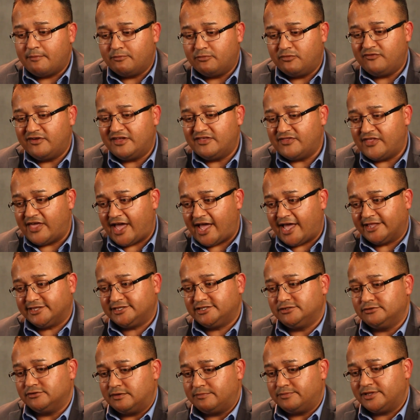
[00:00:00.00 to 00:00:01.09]
moving
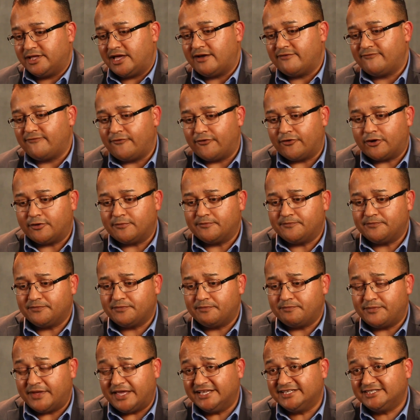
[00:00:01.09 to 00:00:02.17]
that to a platform
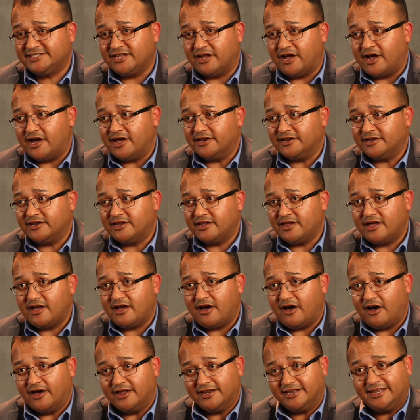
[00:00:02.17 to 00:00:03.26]
based on
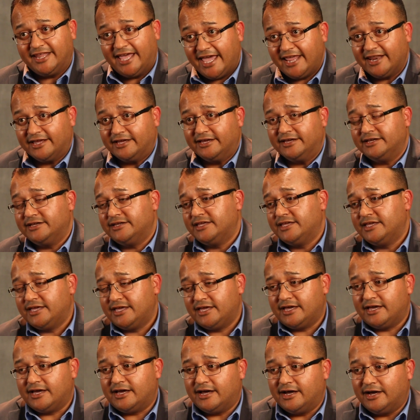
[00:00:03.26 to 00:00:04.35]
data
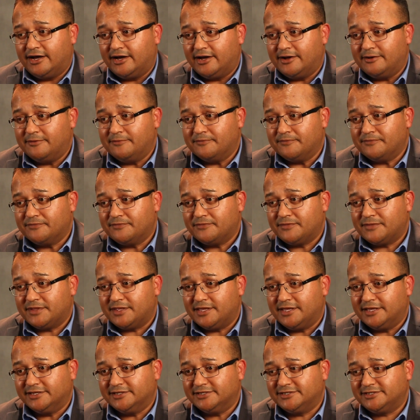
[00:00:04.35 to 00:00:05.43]

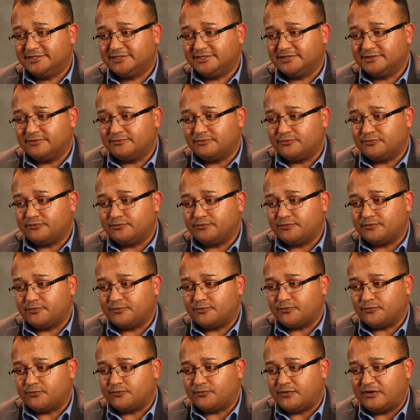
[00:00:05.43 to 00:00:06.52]
is
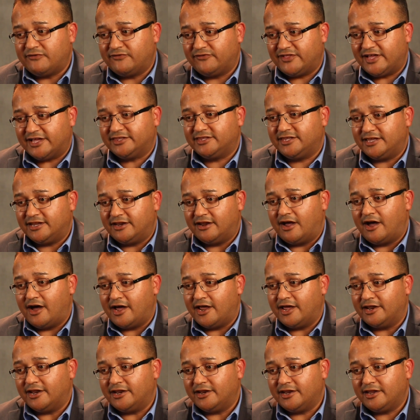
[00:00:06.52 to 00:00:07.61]
reflected
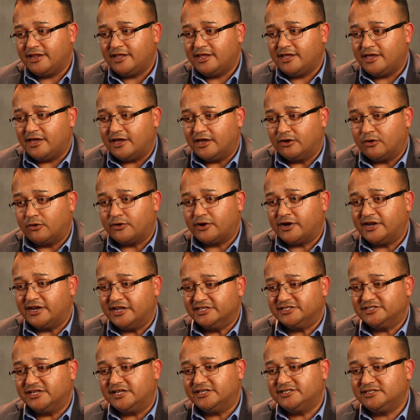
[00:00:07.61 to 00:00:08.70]
on an
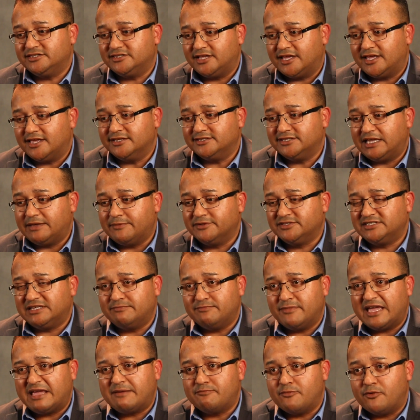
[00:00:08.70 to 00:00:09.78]
organization that is able
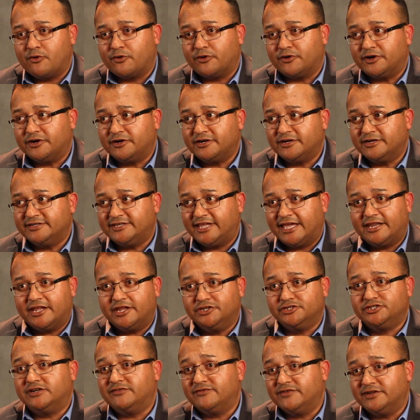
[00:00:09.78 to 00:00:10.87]
to make more
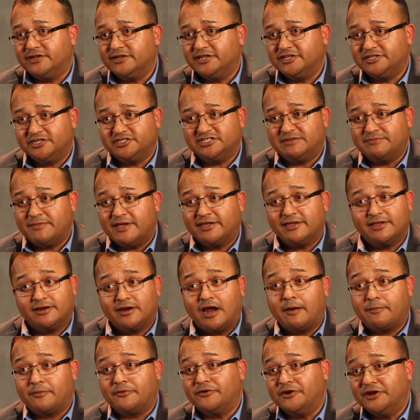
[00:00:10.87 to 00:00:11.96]
data-driven decision-making
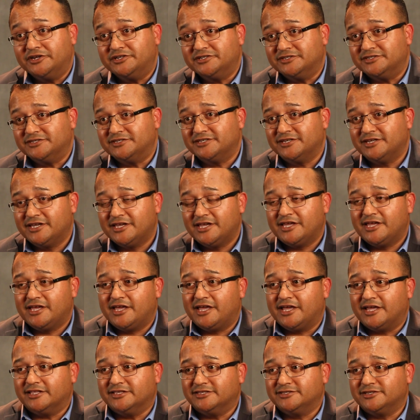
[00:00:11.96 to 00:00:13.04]
in operations.
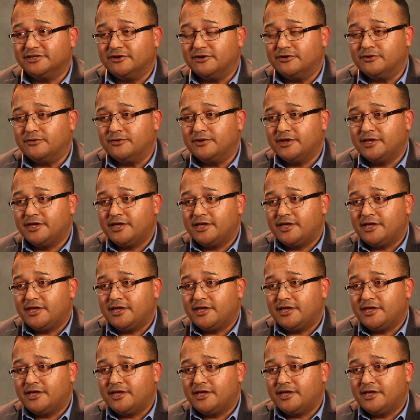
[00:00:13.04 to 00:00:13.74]
And so